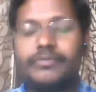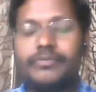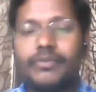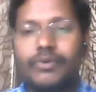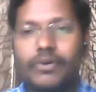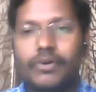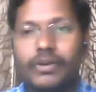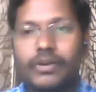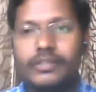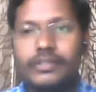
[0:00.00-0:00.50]

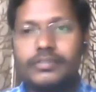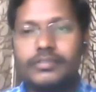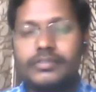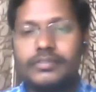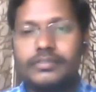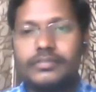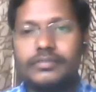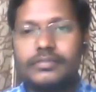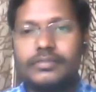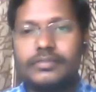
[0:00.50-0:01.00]
focused
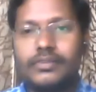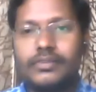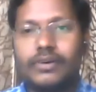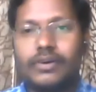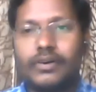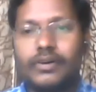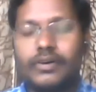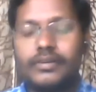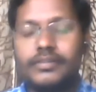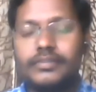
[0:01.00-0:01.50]

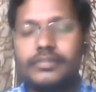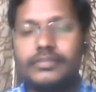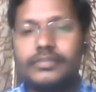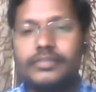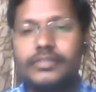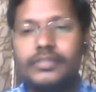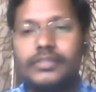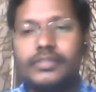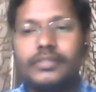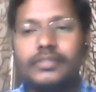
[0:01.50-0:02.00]
or
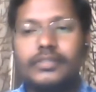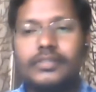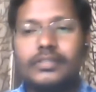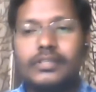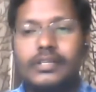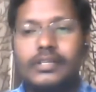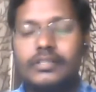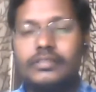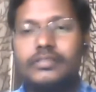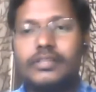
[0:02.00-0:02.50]

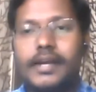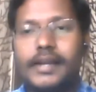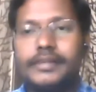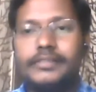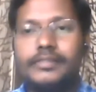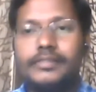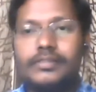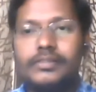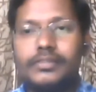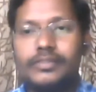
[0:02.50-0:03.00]
designed
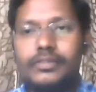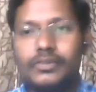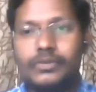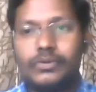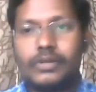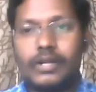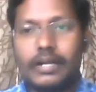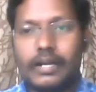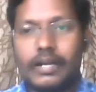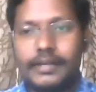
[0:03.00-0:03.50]

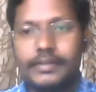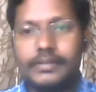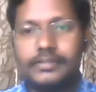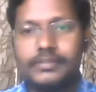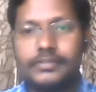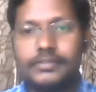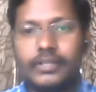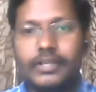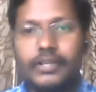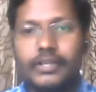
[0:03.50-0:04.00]
to collect
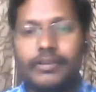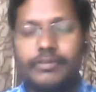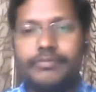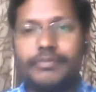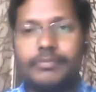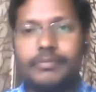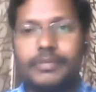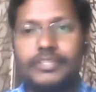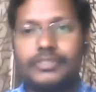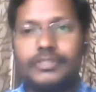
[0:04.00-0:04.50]

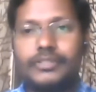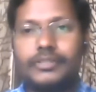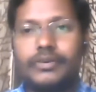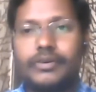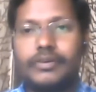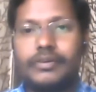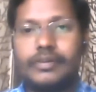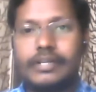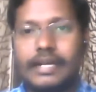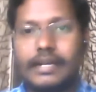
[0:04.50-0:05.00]
information
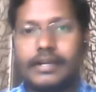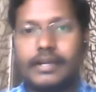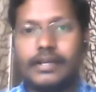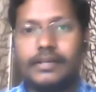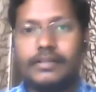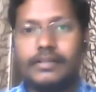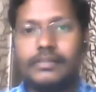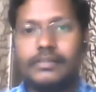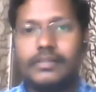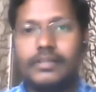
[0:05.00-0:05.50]
or data